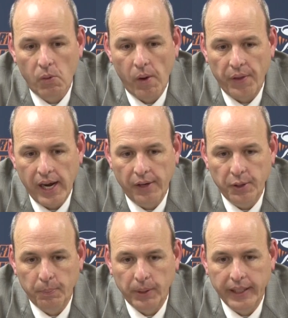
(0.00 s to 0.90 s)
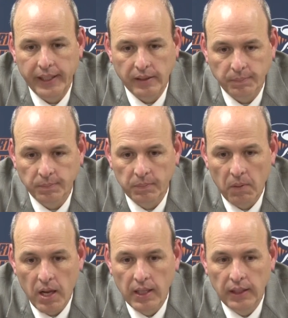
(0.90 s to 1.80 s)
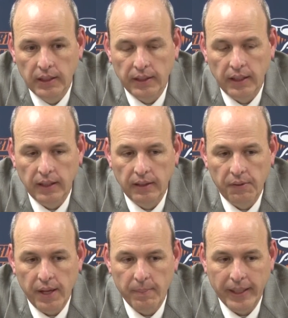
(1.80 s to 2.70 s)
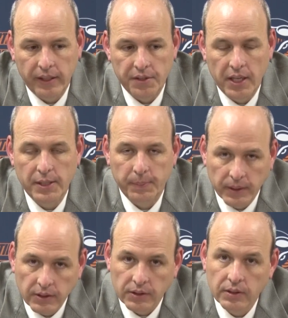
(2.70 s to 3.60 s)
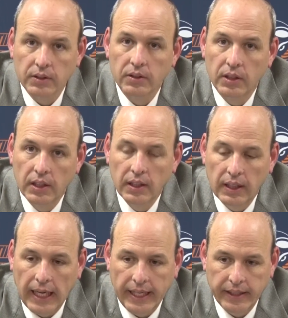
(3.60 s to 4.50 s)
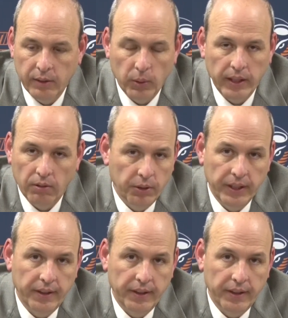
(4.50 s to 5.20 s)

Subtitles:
with how you're playing them, they make adjustments, and then we don't do